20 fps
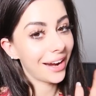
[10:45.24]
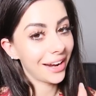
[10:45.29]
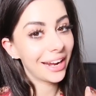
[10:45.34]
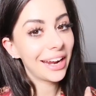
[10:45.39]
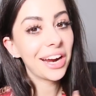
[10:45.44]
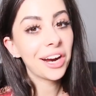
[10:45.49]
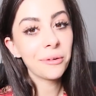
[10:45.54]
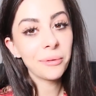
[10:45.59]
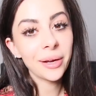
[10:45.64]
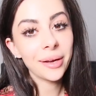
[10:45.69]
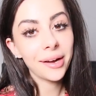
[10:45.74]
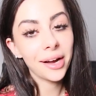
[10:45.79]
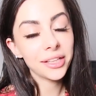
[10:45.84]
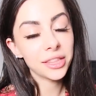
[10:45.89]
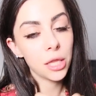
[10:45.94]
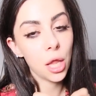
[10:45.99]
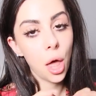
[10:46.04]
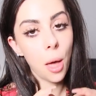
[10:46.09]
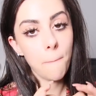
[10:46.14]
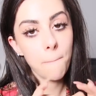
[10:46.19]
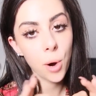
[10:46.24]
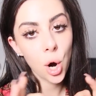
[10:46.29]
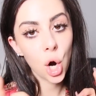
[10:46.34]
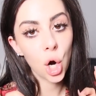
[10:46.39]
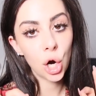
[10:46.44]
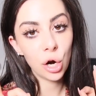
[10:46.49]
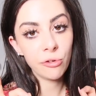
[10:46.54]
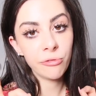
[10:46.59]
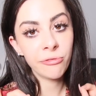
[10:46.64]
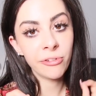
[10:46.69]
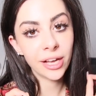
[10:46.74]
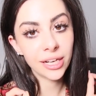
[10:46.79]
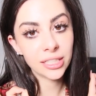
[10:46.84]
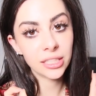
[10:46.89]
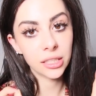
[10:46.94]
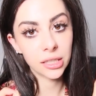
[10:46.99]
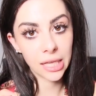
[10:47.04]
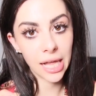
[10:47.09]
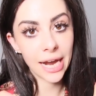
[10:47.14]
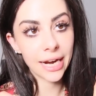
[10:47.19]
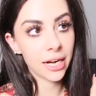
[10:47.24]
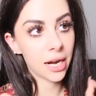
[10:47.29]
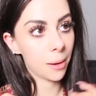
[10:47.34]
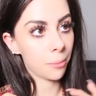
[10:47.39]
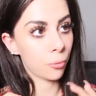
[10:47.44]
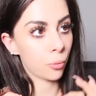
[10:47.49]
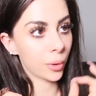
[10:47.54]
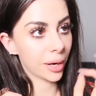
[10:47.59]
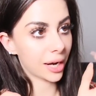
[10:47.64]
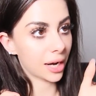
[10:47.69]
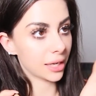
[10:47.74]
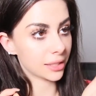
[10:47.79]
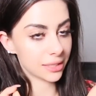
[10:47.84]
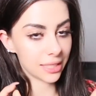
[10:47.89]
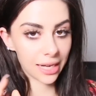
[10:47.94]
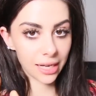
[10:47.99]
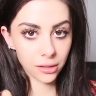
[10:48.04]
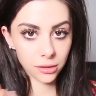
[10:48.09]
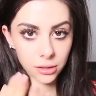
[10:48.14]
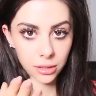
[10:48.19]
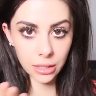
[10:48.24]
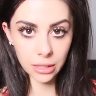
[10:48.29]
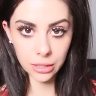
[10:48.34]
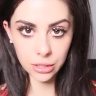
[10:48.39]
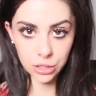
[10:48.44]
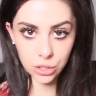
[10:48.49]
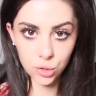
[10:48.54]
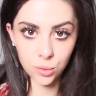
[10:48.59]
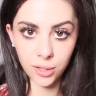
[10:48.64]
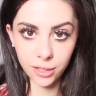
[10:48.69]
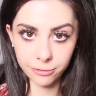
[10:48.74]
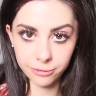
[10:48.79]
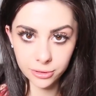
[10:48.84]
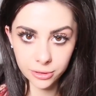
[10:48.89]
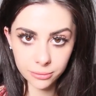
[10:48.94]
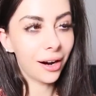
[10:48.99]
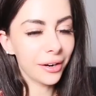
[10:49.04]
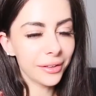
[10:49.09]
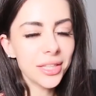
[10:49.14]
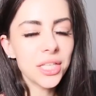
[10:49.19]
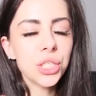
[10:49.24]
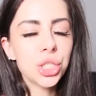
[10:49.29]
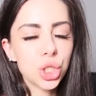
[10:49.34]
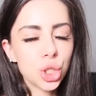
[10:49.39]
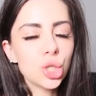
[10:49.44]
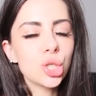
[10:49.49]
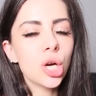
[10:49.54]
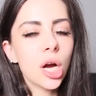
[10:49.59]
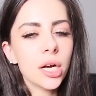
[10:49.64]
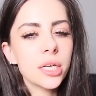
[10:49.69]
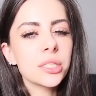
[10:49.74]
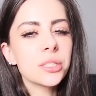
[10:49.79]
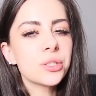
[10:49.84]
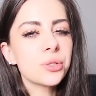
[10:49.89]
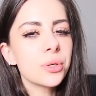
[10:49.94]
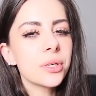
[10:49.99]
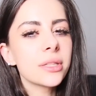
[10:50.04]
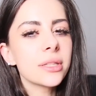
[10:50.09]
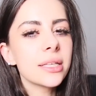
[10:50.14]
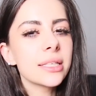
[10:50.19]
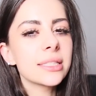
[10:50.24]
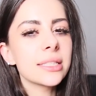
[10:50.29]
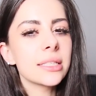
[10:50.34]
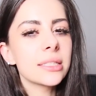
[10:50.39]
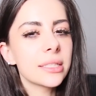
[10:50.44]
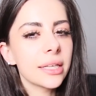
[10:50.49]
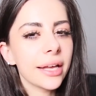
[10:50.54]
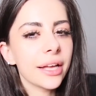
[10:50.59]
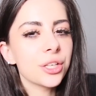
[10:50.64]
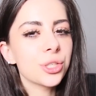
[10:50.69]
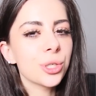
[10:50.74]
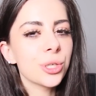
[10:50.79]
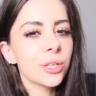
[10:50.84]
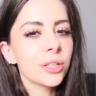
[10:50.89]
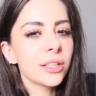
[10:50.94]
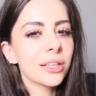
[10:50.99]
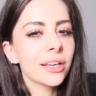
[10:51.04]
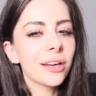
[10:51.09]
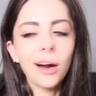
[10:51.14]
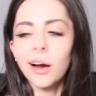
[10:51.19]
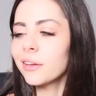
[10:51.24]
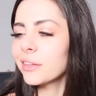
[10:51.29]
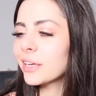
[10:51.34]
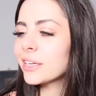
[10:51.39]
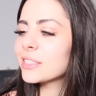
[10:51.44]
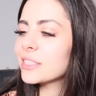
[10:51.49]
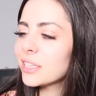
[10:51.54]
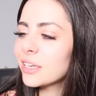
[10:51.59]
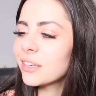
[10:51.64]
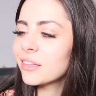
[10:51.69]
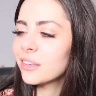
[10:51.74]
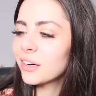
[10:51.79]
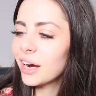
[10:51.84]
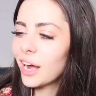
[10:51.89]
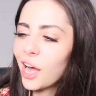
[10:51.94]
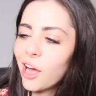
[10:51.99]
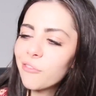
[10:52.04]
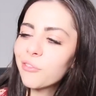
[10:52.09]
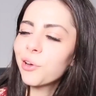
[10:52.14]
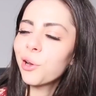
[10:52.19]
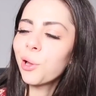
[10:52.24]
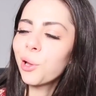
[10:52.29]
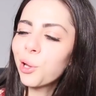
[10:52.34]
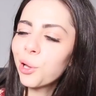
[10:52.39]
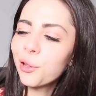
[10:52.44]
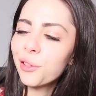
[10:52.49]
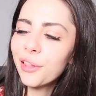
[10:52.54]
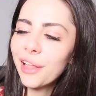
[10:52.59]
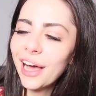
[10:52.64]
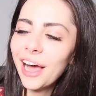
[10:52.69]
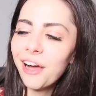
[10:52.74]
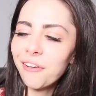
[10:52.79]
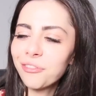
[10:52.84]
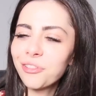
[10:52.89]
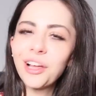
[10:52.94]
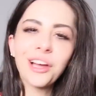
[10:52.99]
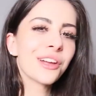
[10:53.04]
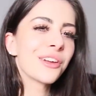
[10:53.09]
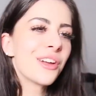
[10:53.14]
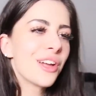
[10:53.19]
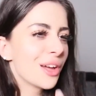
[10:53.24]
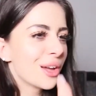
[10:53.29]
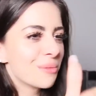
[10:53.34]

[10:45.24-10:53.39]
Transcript: And here we got the perfect lineup. We got Taylor Swift. Are these trucks doing this intentionally? Are they sitting there having a good laugh like,